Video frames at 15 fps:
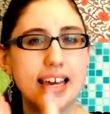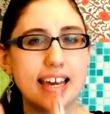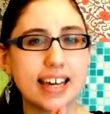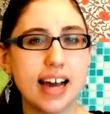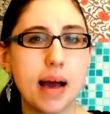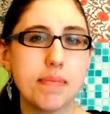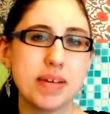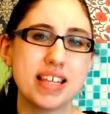
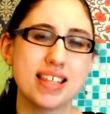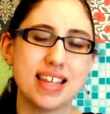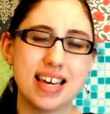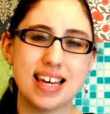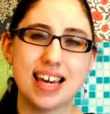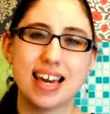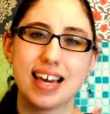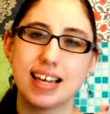it got me
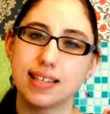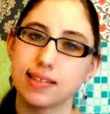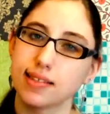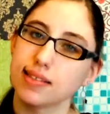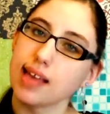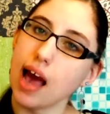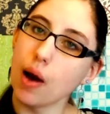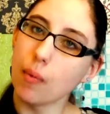thinking,
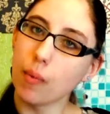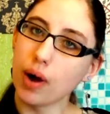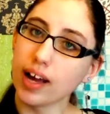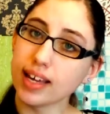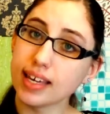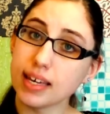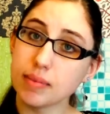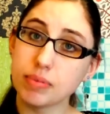is that
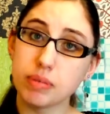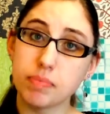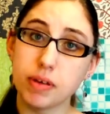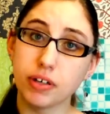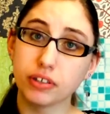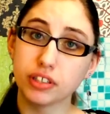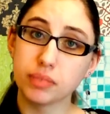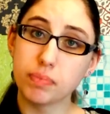why Gibbs
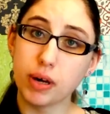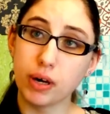builds